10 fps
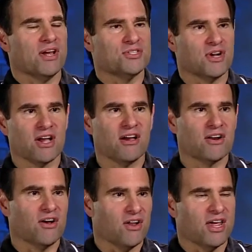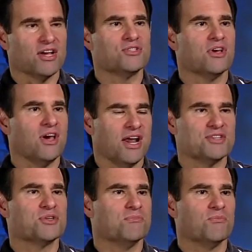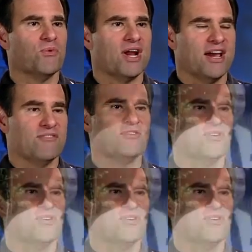I said, I got to call NASA and ask them what I have to